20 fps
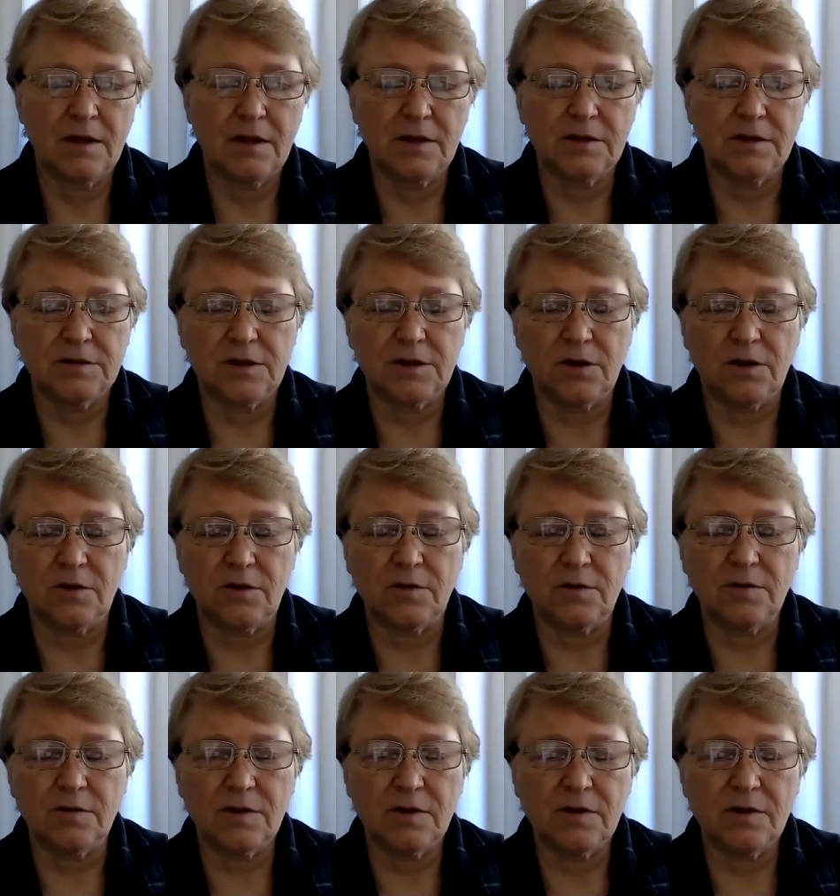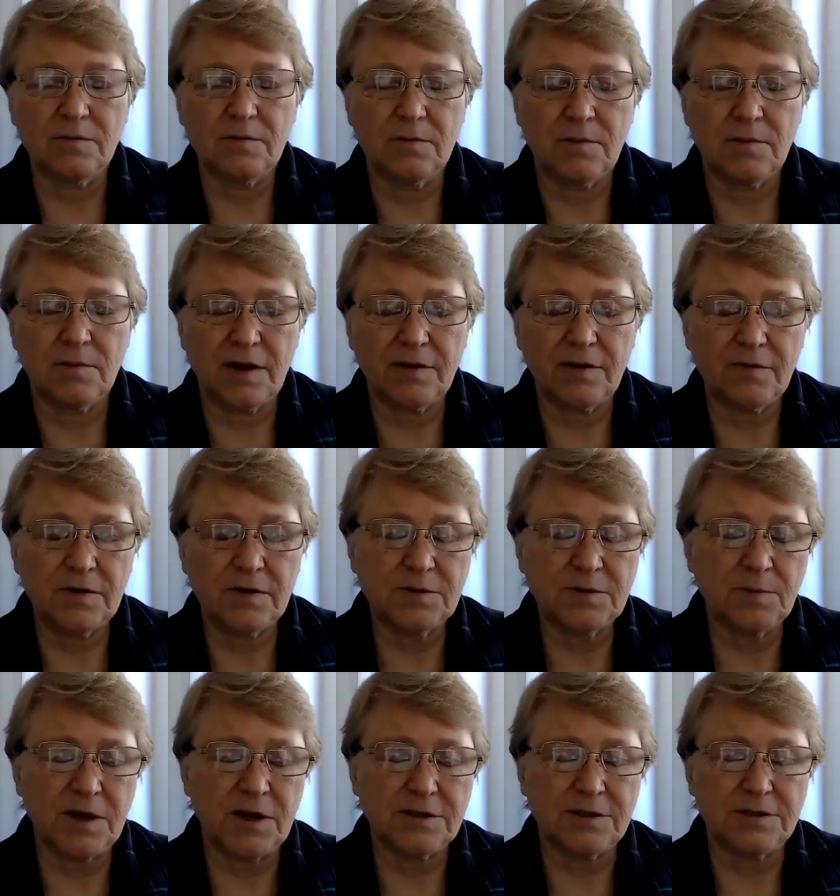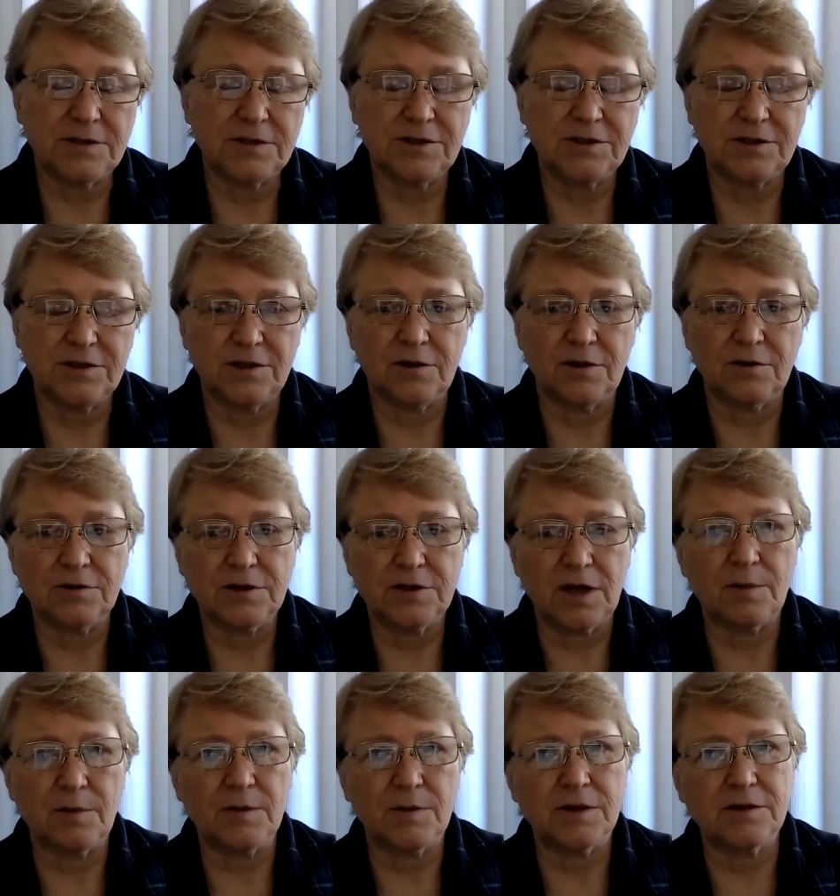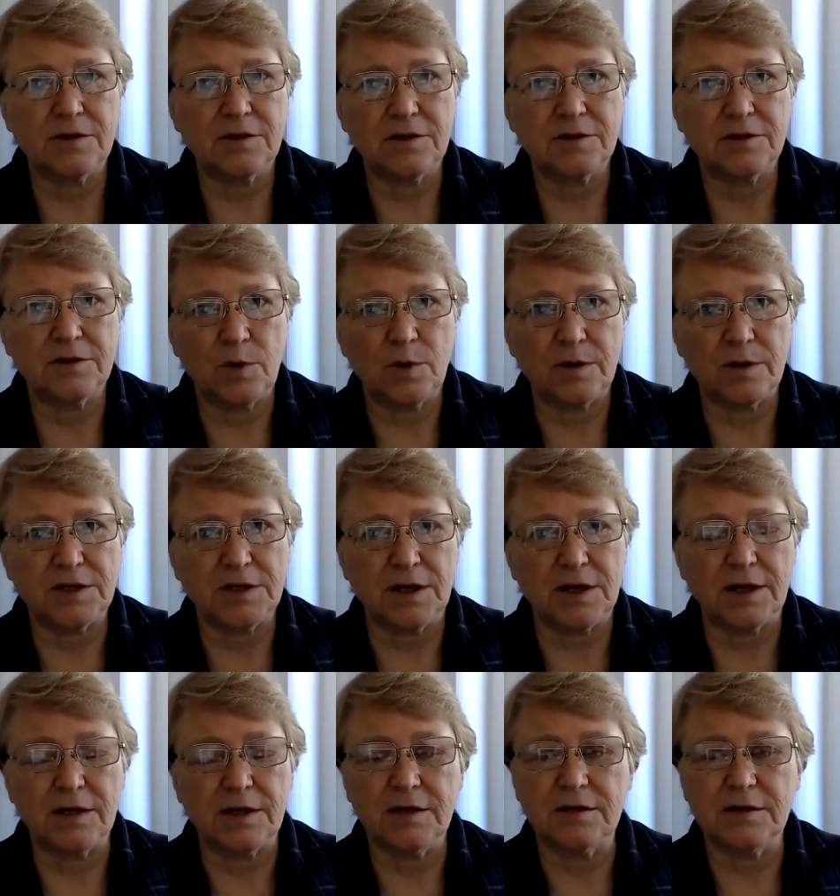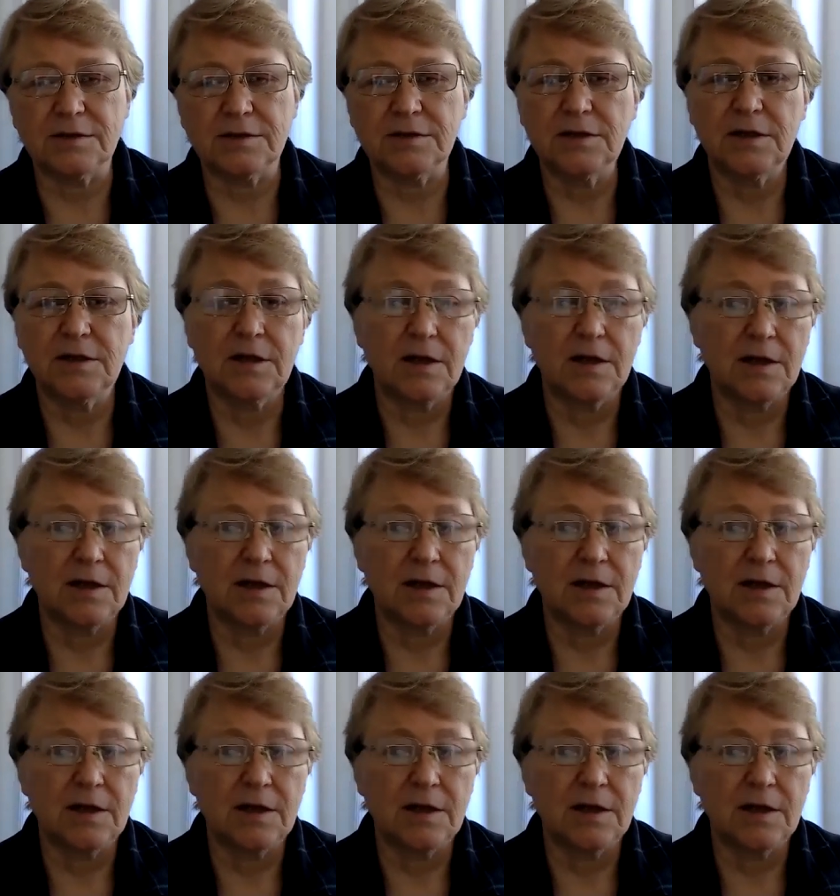So my first message to those coming to this website is,